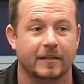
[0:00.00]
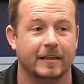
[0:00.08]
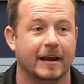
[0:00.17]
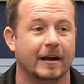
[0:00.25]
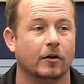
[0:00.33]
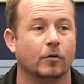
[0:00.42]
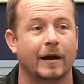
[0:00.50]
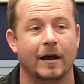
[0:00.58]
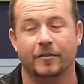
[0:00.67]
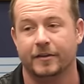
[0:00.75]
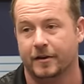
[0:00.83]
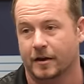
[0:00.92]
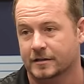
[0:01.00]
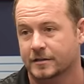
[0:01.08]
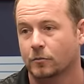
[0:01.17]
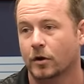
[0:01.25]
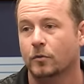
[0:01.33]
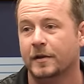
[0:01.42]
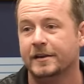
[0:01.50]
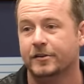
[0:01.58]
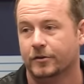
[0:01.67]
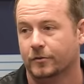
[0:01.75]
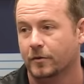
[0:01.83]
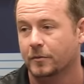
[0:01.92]
The air around the ducts. And what do we
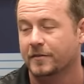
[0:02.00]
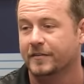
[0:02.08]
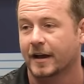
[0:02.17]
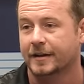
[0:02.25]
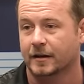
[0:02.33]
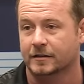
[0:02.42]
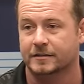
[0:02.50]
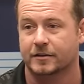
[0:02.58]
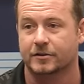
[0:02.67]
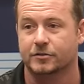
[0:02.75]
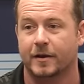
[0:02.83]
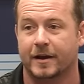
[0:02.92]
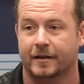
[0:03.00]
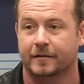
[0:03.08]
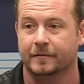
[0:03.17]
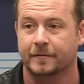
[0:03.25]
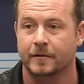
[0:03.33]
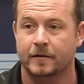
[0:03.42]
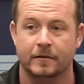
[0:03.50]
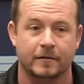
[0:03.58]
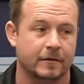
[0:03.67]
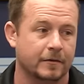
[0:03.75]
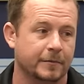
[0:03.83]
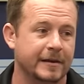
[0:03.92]
do when we've got ducts that are sweating?
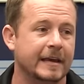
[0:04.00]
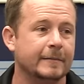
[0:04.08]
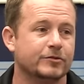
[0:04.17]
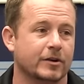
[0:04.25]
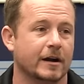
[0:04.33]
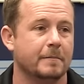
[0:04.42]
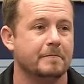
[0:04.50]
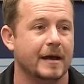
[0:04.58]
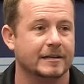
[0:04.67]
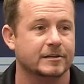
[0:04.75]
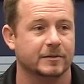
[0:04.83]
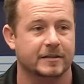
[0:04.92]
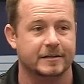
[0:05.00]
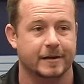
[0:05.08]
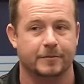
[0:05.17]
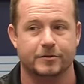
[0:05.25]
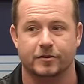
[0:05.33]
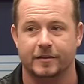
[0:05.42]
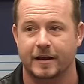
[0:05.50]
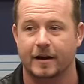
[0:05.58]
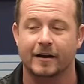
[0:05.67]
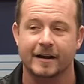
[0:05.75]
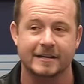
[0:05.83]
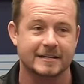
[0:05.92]
We keep trying to mess with the temperature of the
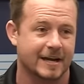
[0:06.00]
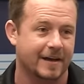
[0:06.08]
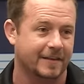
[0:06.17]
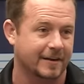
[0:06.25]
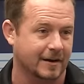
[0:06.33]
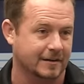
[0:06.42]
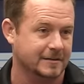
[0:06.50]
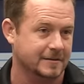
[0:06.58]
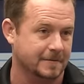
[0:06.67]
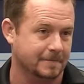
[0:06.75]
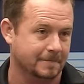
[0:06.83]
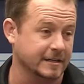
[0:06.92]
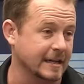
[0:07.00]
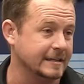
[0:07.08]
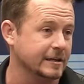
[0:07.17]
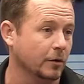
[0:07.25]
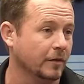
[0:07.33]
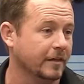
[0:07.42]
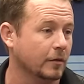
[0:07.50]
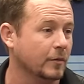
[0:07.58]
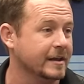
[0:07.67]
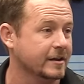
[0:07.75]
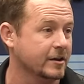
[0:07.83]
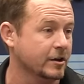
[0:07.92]
air inside the ducts, because that's the only thing
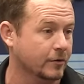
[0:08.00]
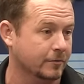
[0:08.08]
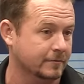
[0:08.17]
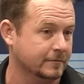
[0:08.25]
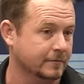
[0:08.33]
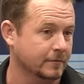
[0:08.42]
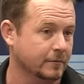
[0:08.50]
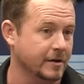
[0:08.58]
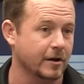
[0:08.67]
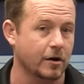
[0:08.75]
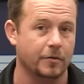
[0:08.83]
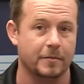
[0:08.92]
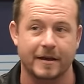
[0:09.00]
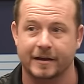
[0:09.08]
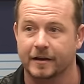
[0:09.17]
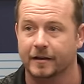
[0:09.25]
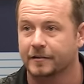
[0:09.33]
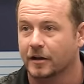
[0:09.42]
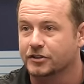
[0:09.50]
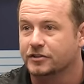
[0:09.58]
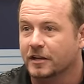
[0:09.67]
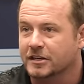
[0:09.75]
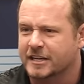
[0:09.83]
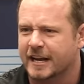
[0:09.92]
we can do. We go, we make a,
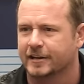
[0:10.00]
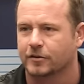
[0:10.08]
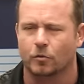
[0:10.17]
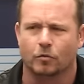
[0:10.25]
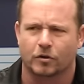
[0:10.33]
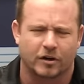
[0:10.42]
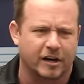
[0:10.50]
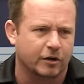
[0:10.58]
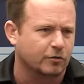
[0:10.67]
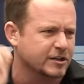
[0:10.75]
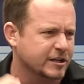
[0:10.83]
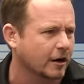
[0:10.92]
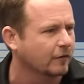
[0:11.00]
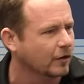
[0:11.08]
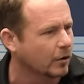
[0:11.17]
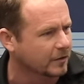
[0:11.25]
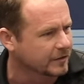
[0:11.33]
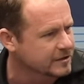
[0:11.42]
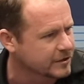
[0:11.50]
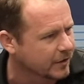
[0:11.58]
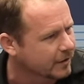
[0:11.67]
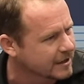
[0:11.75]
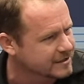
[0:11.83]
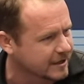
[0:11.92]
a, a setting, well, we're gonna increase airflow on this
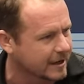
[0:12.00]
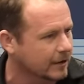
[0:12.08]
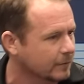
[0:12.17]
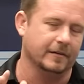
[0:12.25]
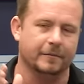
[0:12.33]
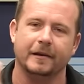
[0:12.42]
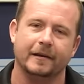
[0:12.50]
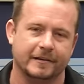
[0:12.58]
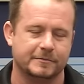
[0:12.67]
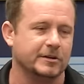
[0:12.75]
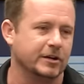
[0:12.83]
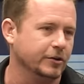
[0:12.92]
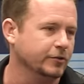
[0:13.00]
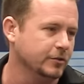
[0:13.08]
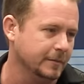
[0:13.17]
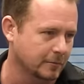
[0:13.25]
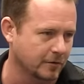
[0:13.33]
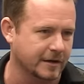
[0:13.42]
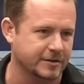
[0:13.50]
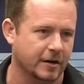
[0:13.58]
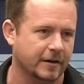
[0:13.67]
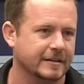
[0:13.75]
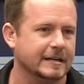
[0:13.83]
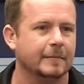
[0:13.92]
unit. That's gonna help. I mean, especially on YouTube, people catch
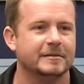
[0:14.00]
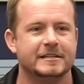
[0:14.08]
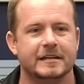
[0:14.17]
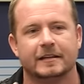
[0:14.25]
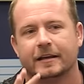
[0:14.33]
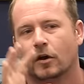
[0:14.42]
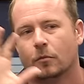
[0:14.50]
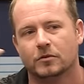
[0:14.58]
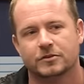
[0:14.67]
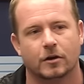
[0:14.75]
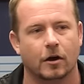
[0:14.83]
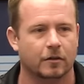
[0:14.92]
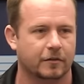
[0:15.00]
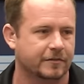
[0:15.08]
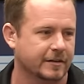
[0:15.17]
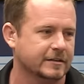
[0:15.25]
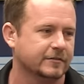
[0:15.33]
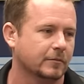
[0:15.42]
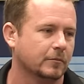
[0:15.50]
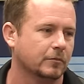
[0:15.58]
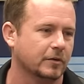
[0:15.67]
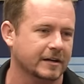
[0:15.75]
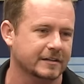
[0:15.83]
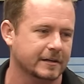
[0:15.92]
on to this. I'm stealing almost all of this
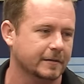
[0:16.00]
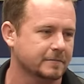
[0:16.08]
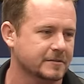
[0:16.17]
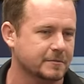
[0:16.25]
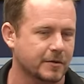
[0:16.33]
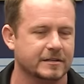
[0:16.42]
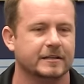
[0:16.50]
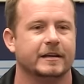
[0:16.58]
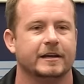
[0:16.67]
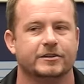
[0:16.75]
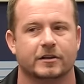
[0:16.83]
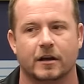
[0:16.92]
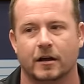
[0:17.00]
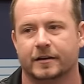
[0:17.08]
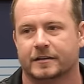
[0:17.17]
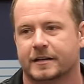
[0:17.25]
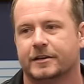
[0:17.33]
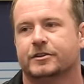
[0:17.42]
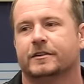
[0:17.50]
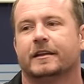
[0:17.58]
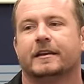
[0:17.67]
from Rick Sims' presentation, Condensation,